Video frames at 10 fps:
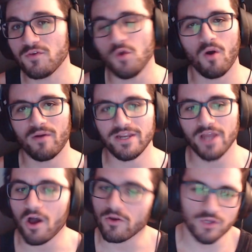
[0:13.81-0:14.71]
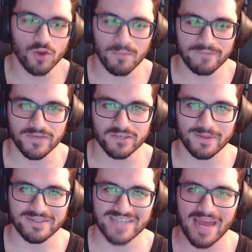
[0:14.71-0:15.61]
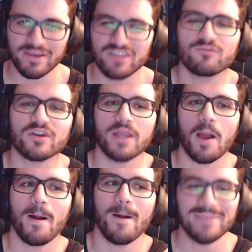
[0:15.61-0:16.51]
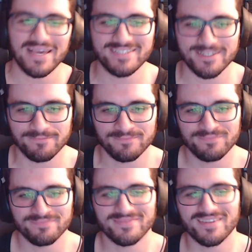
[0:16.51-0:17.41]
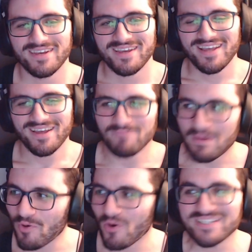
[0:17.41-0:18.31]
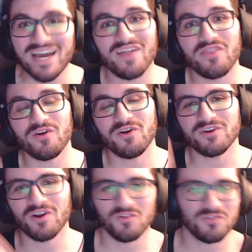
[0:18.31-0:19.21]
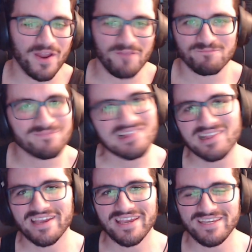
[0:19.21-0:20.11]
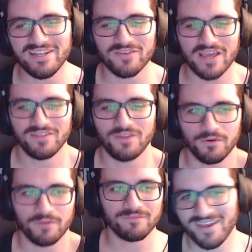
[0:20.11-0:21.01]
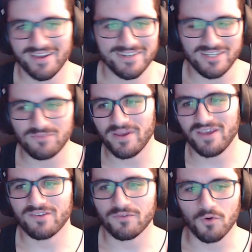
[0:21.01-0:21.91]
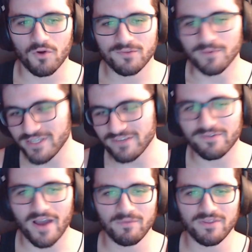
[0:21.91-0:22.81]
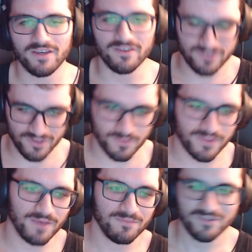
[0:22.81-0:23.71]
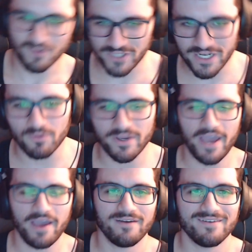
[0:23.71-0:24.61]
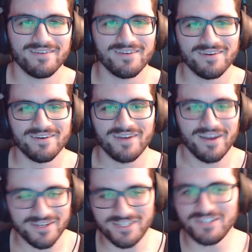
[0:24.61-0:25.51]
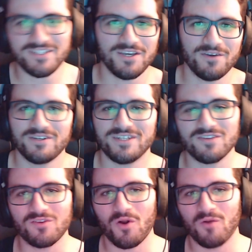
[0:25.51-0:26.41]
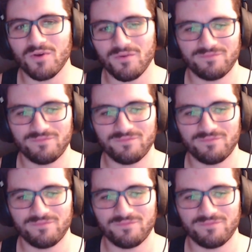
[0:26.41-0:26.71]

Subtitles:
You already know. You know my feelings about this anime. It's freaking amazing. My boy's got a third girlfriend. He knows how to do it. She's pissed, of course, but she's fine with it because she's with him, so she don't care. She's cute. She's adorable.